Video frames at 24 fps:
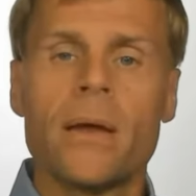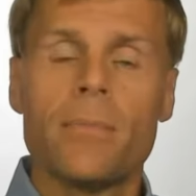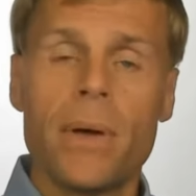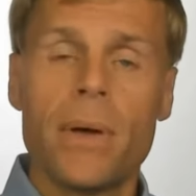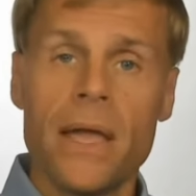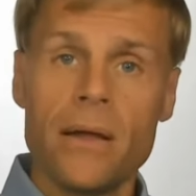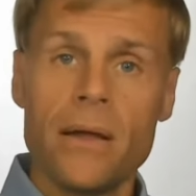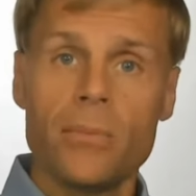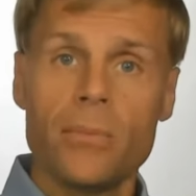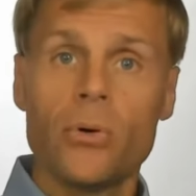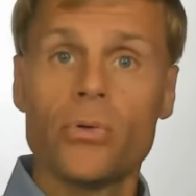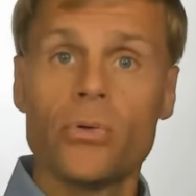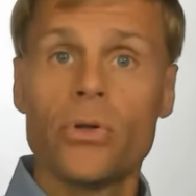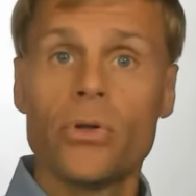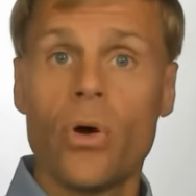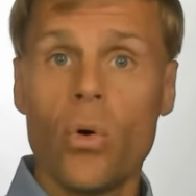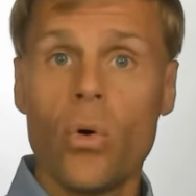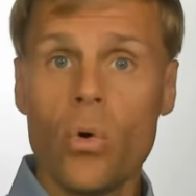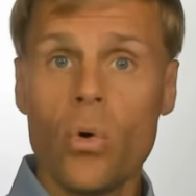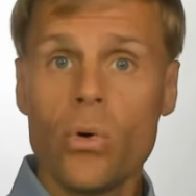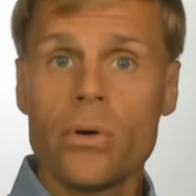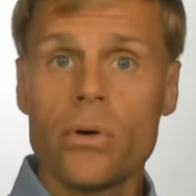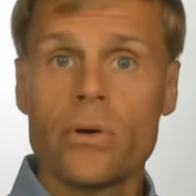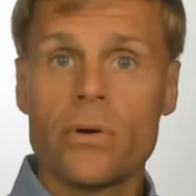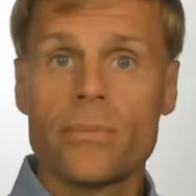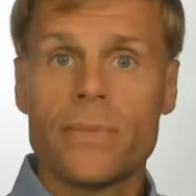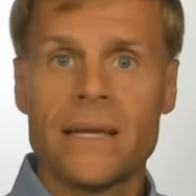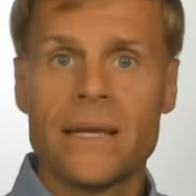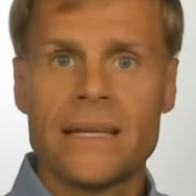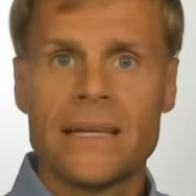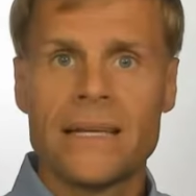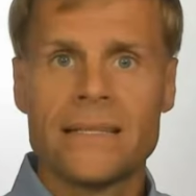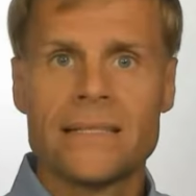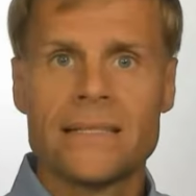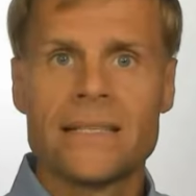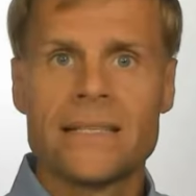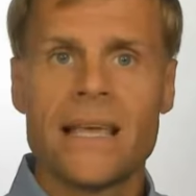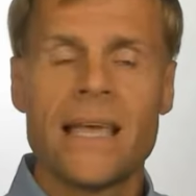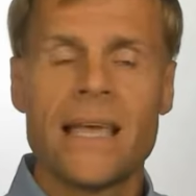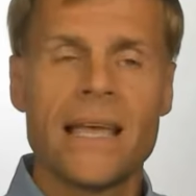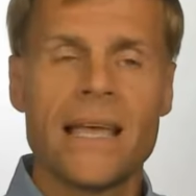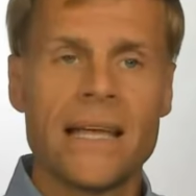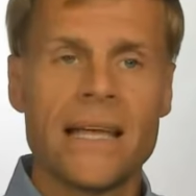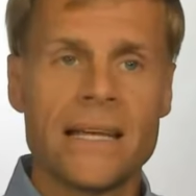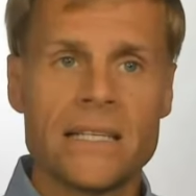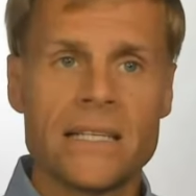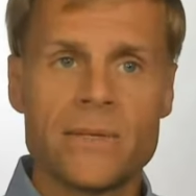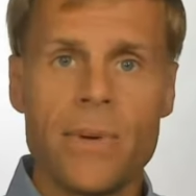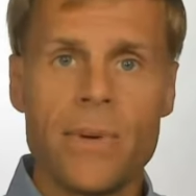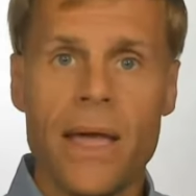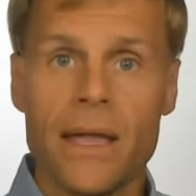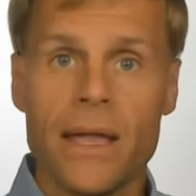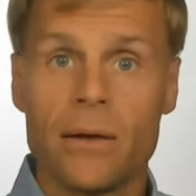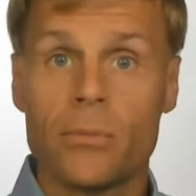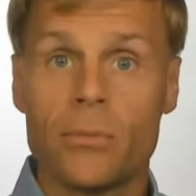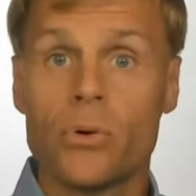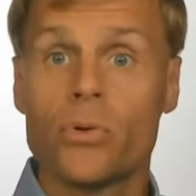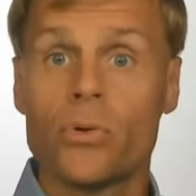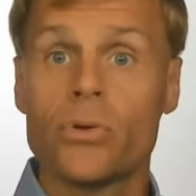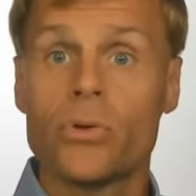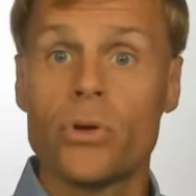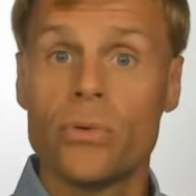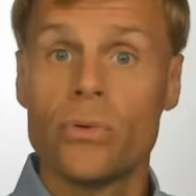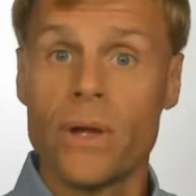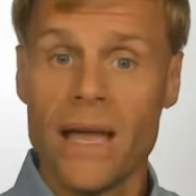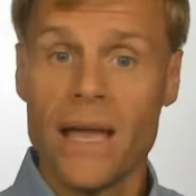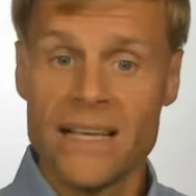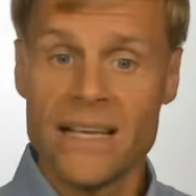Payable to order means it is payable to a